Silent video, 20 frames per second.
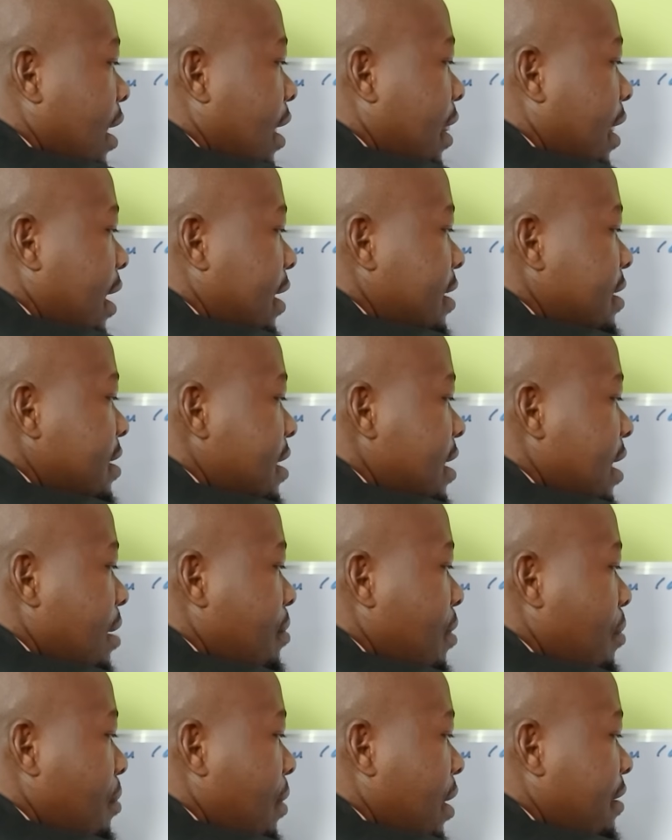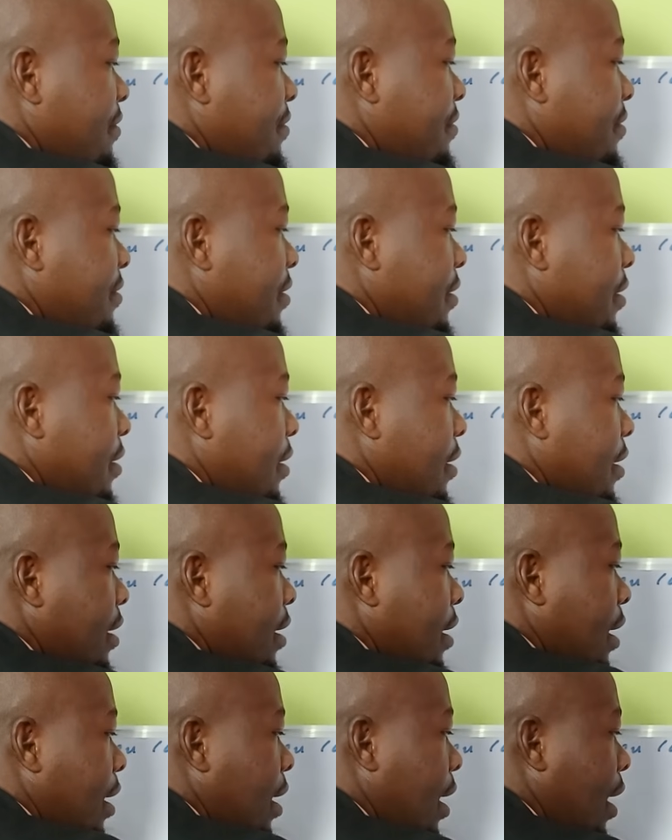that is the MMF,
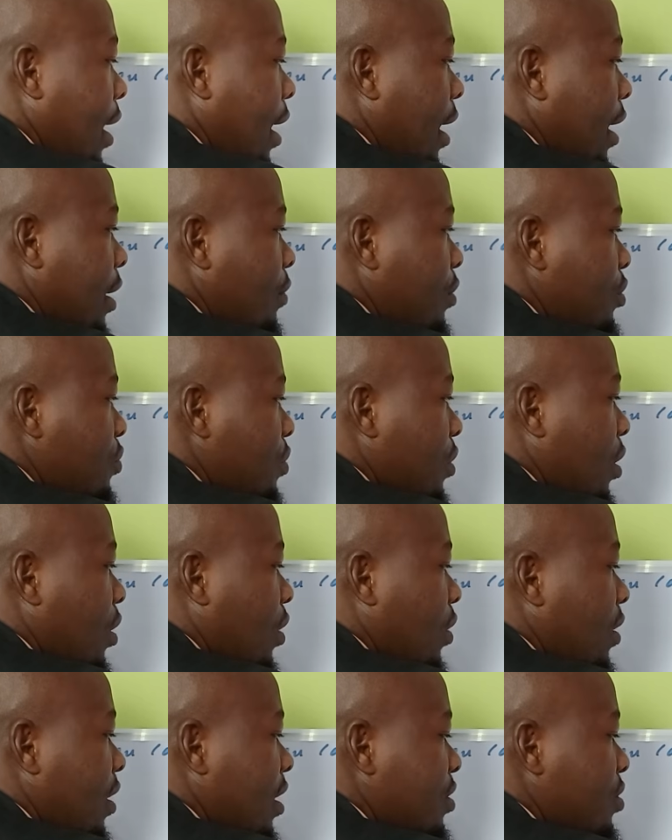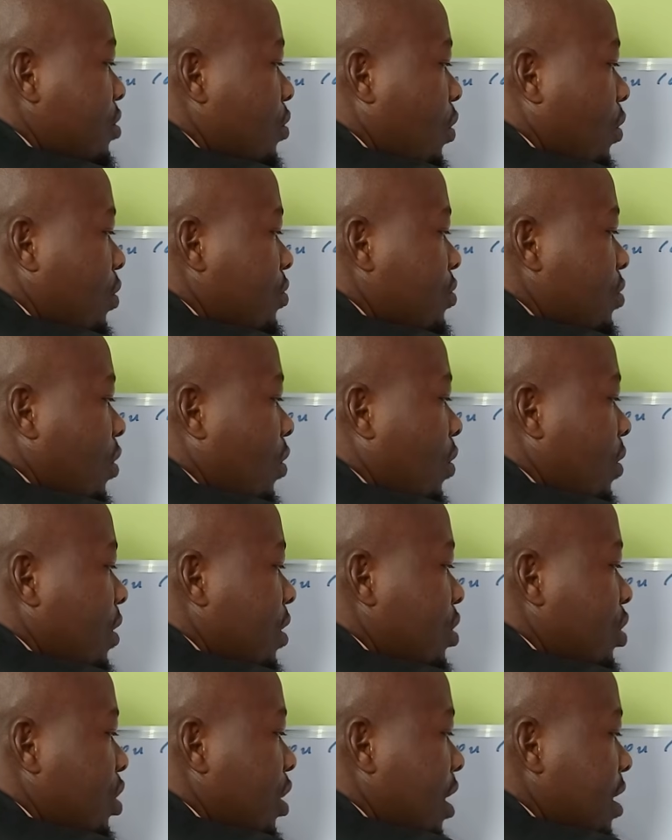and what we call the stocks or
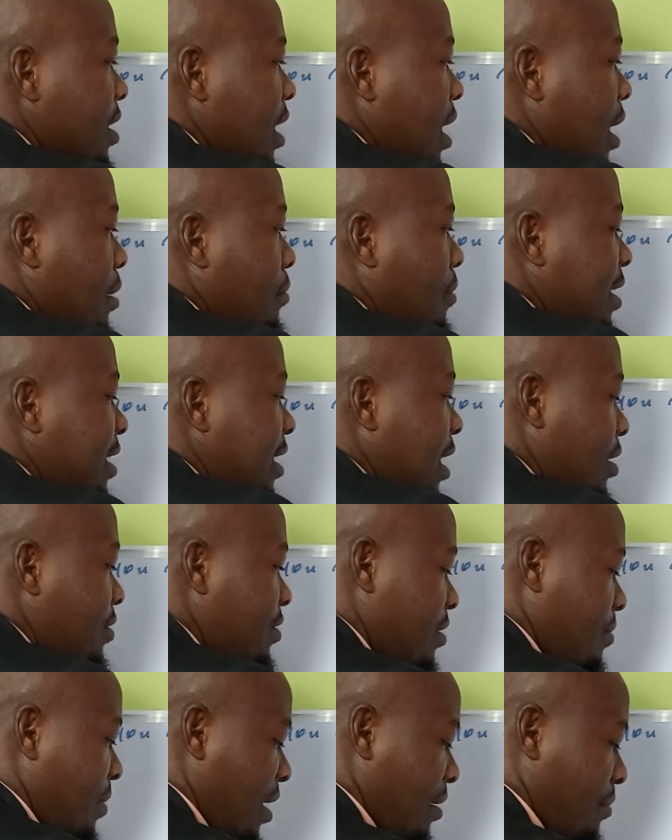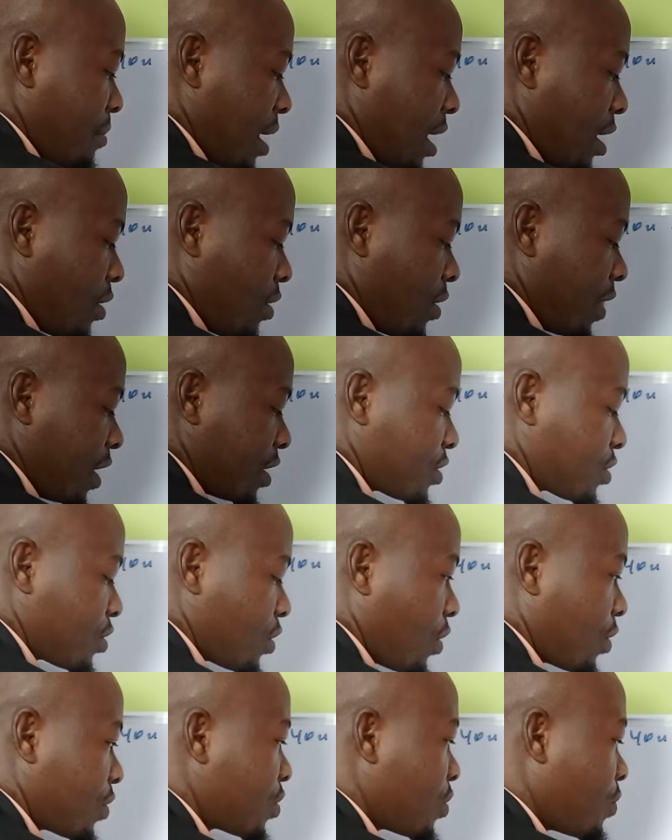the shares. But now remember, on the
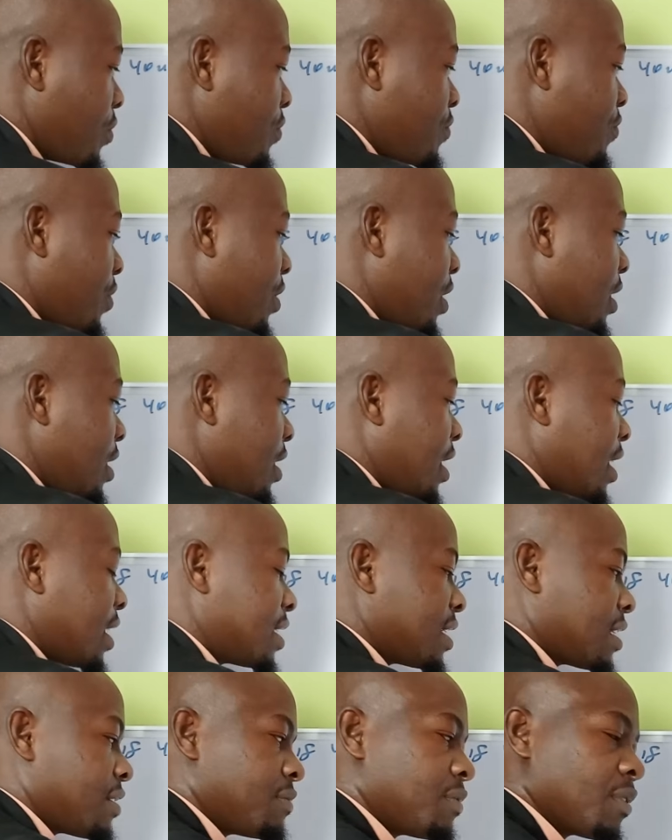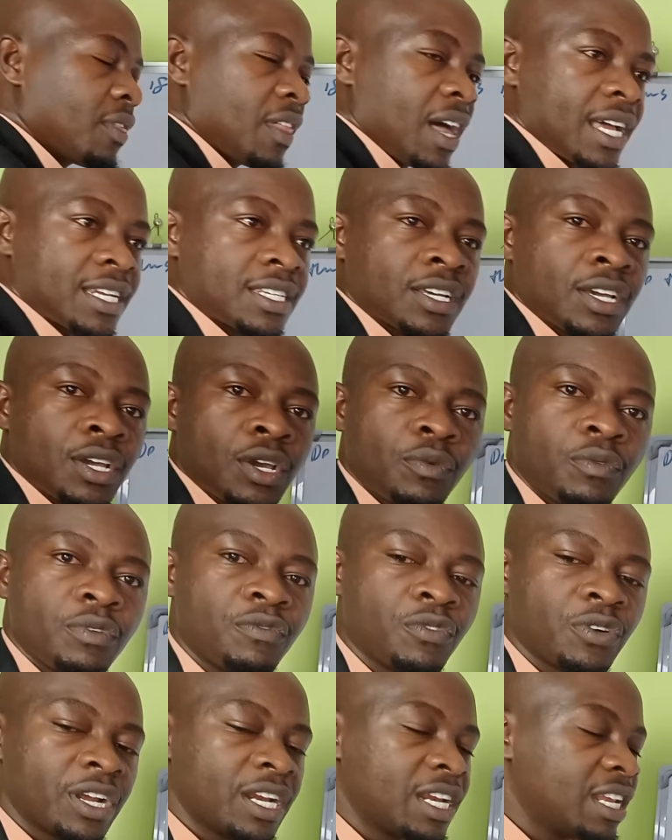stocks, we've already catered for that.
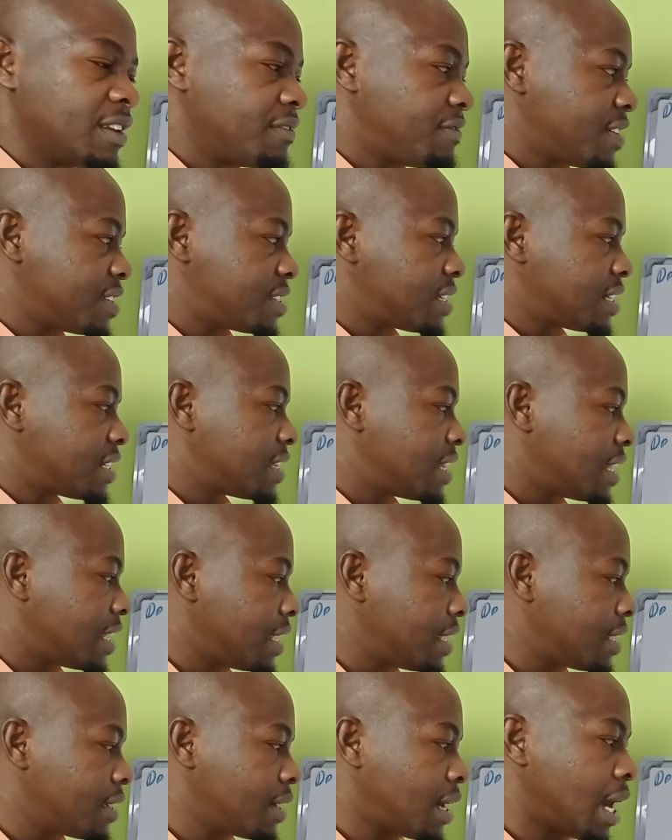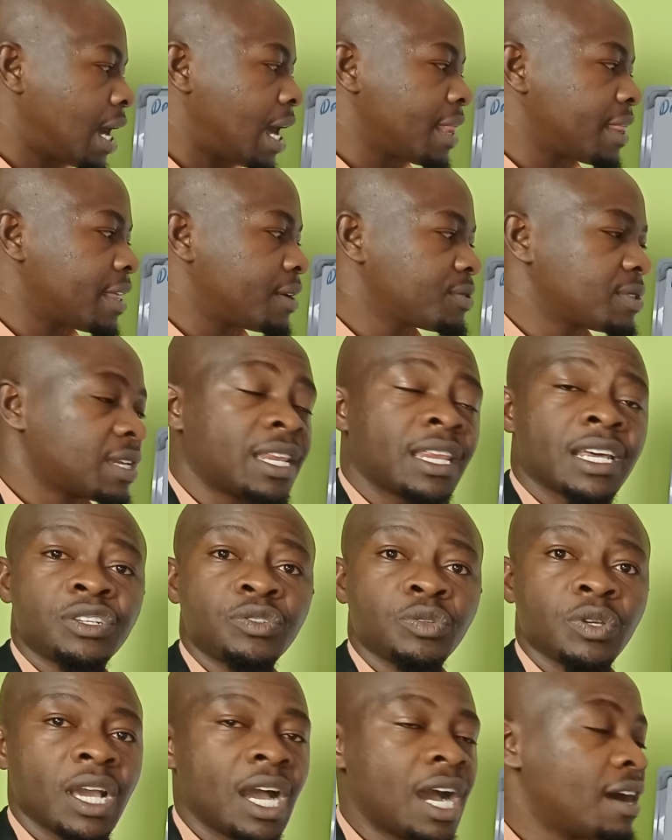We've already invested the 1,000
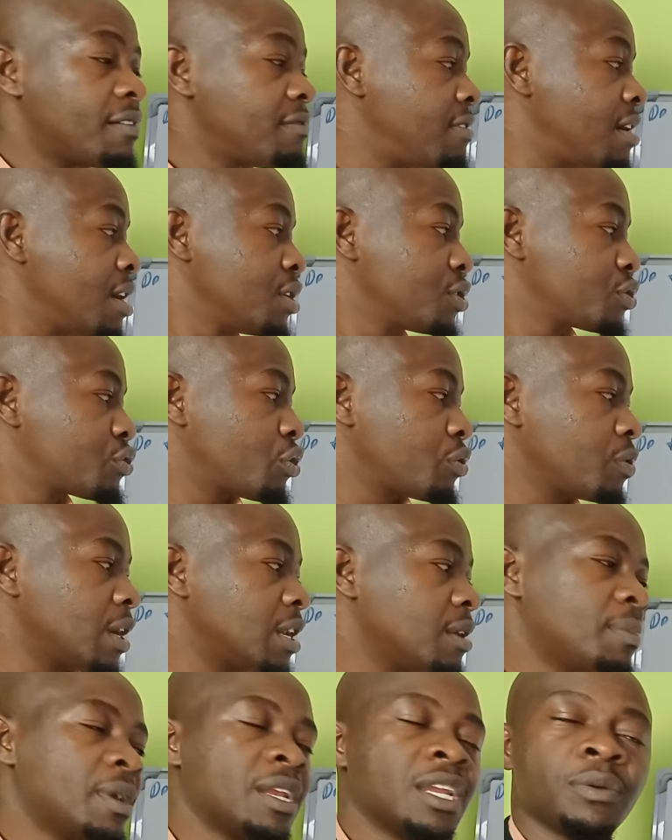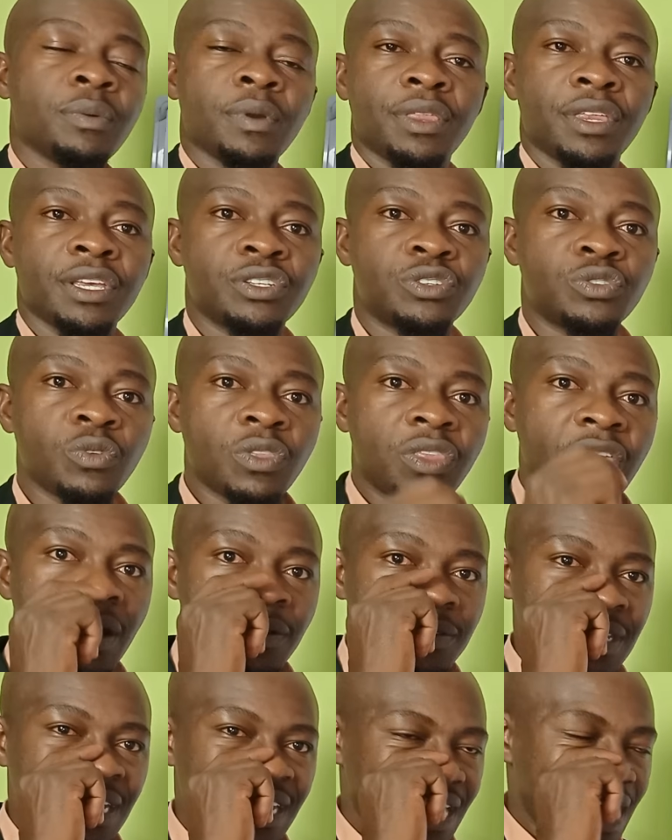that we have, so we are remaining with this
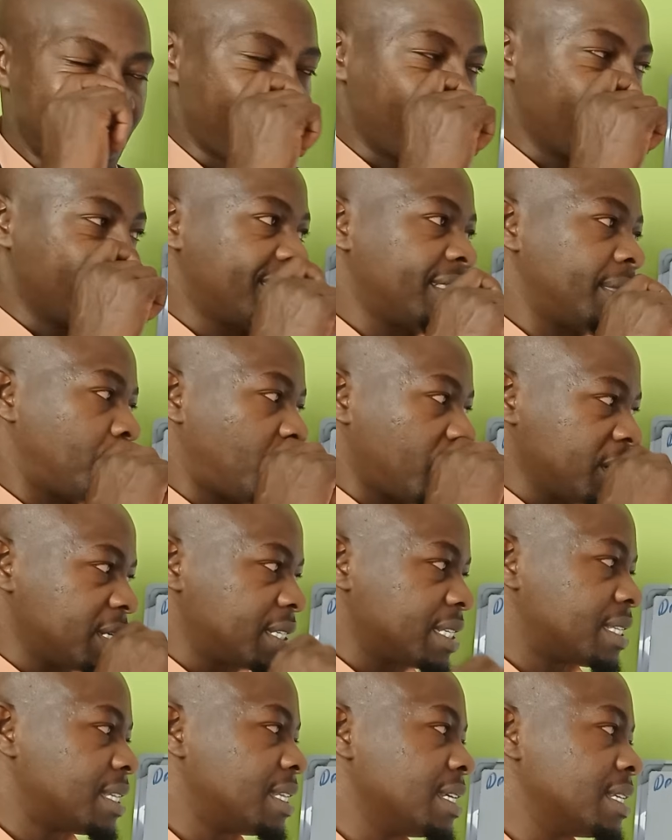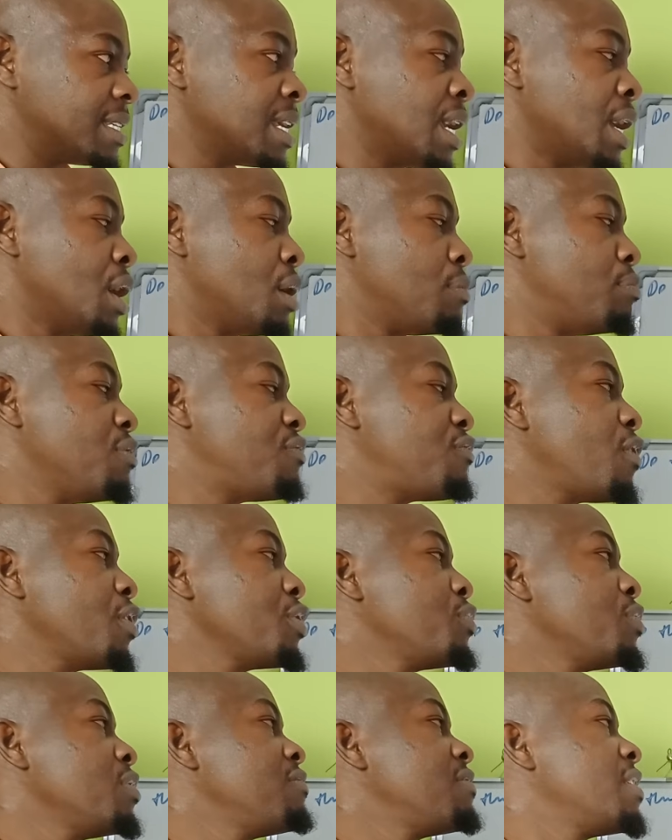2,000. Now, the point is this: before
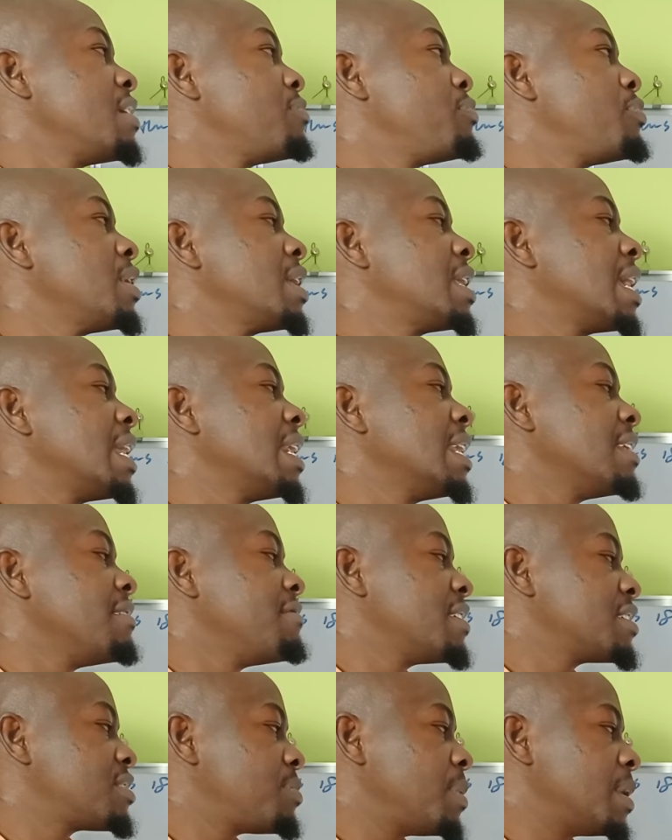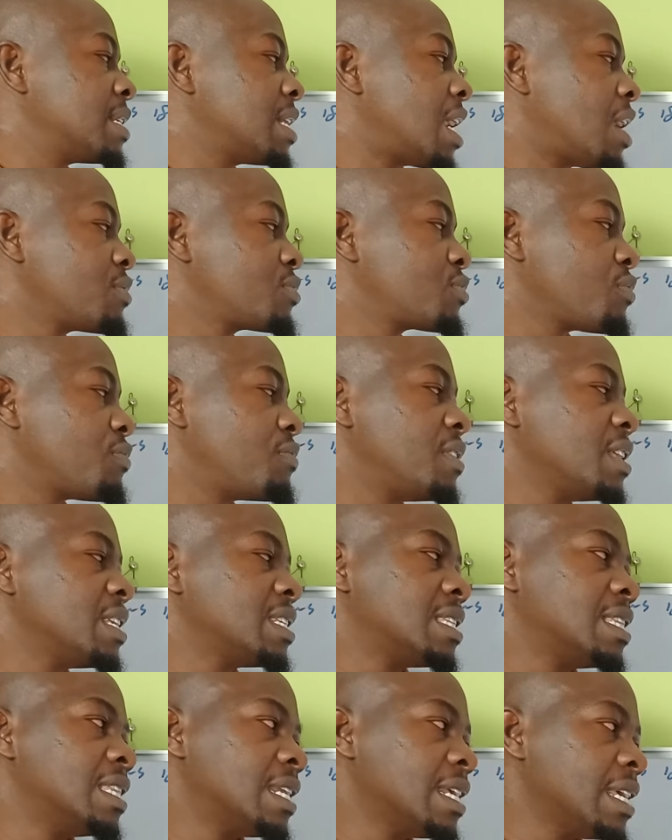you even pick any investment out of
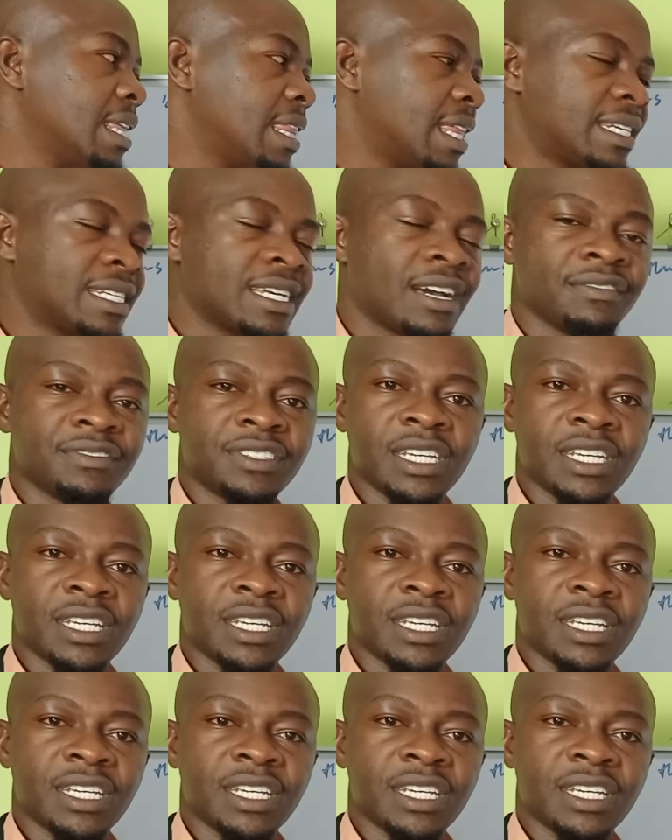these three that I've